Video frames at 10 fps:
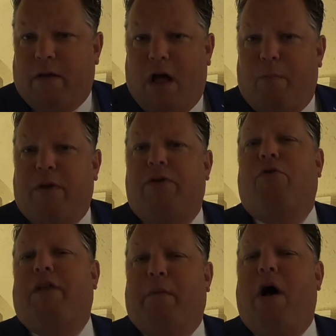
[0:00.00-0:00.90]
I'll be
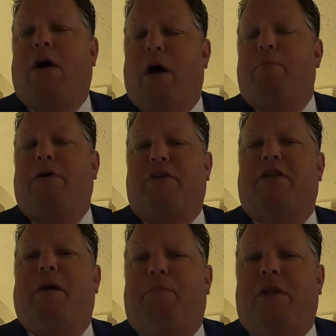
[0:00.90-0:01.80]
your dep- I'll come be the
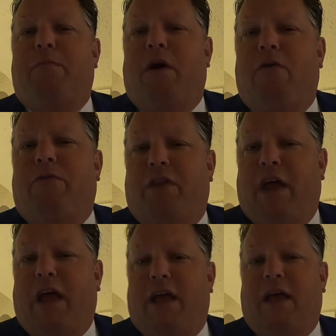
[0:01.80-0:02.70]
deputy mayor of the
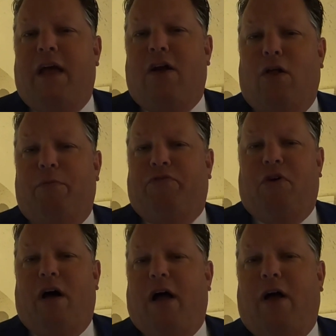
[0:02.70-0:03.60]
day in Columbus,
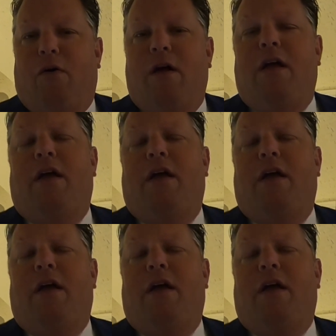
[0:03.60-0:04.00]
Ohio